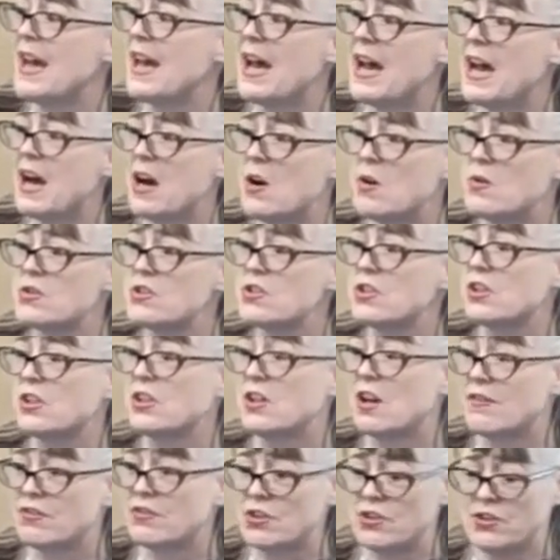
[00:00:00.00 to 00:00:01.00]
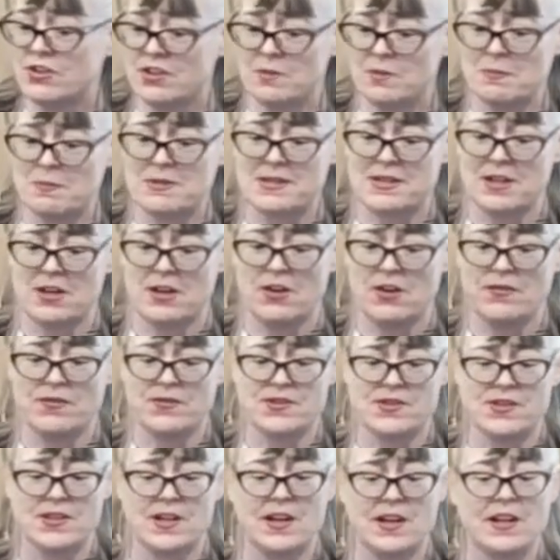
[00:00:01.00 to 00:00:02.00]
how to govern
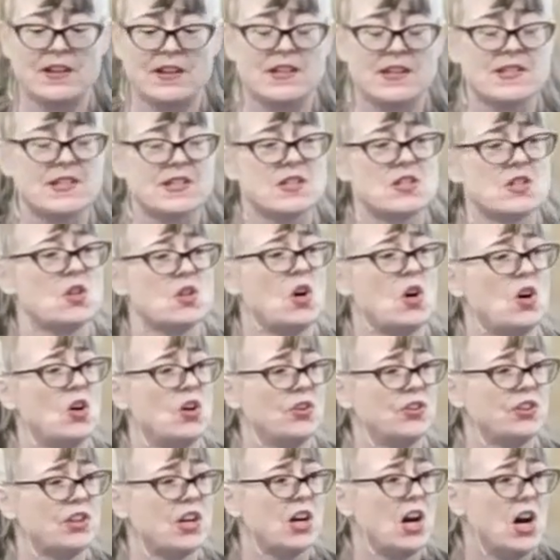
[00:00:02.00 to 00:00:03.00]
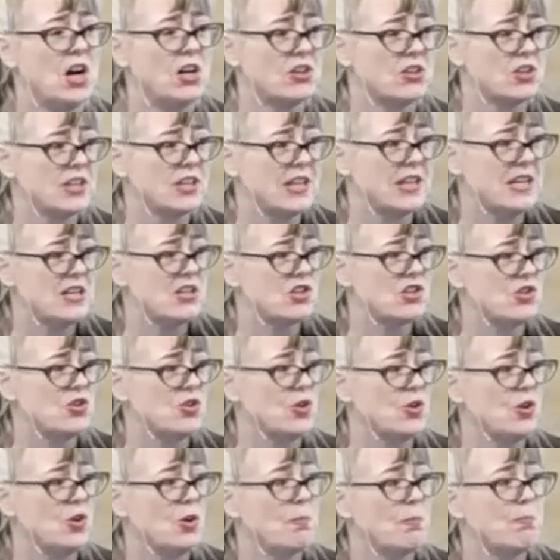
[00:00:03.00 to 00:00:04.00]
themselves. This is called
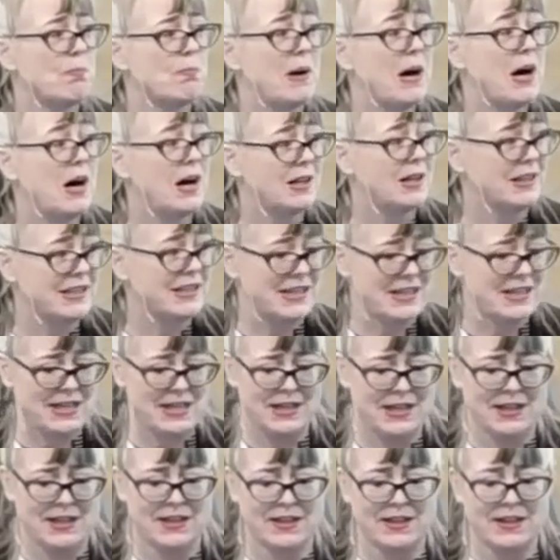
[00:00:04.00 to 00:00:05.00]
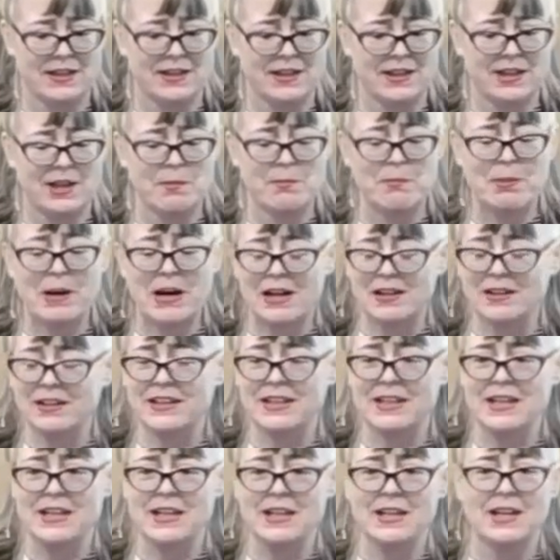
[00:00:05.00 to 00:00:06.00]
congregational polity.
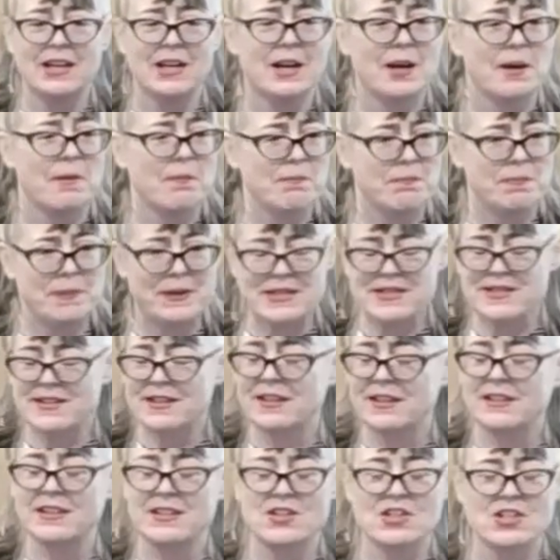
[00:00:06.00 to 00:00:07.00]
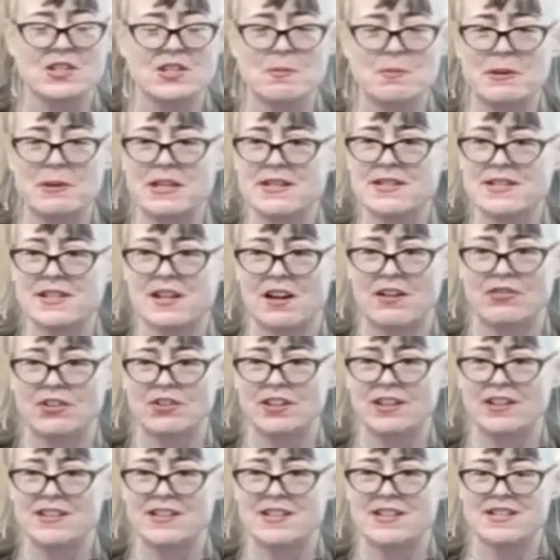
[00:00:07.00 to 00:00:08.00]
Polity basically just means
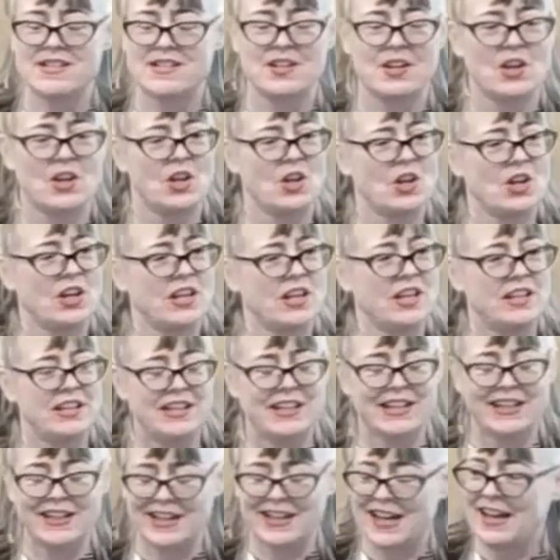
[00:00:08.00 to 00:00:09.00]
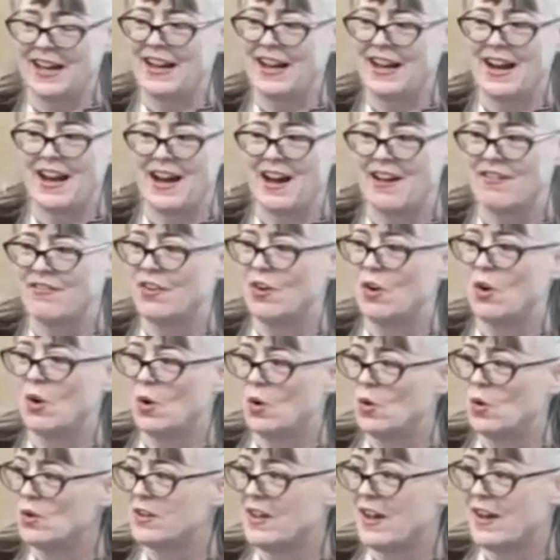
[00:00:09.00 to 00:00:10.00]
governance. You gotta have a
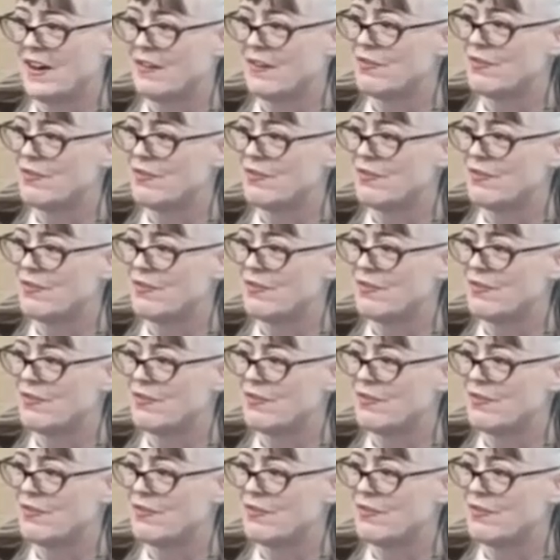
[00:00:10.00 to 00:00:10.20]
whole lot of